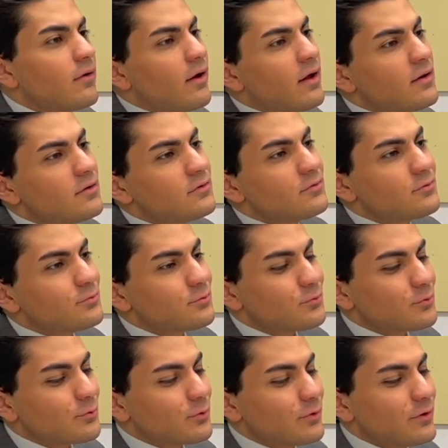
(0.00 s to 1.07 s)
And
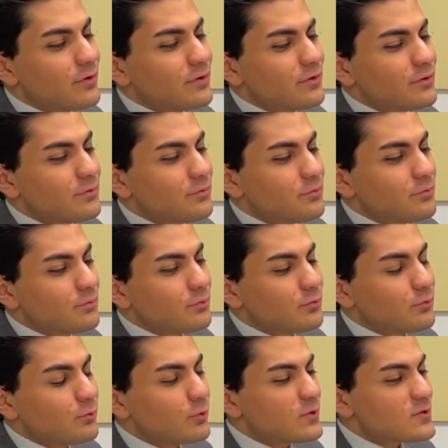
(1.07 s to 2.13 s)
the
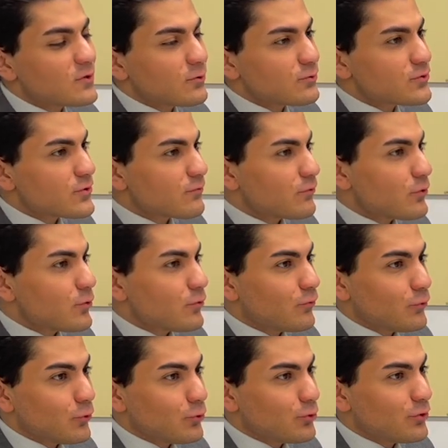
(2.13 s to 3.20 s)
results of your
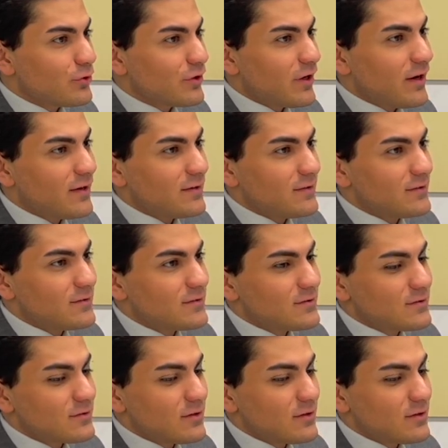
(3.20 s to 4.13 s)
work and